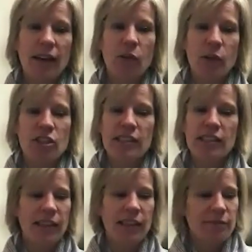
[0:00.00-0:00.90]
which
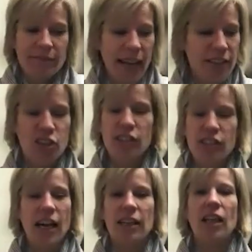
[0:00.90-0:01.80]
has
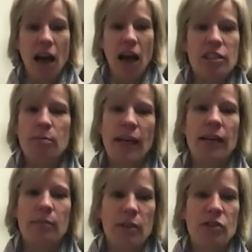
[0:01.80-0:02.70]
just unlocked
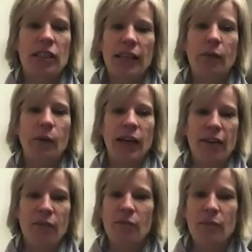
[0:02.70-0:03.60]
me musically when
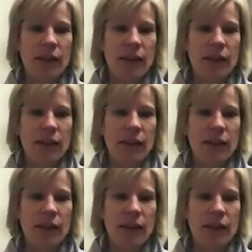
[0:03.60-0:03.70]
I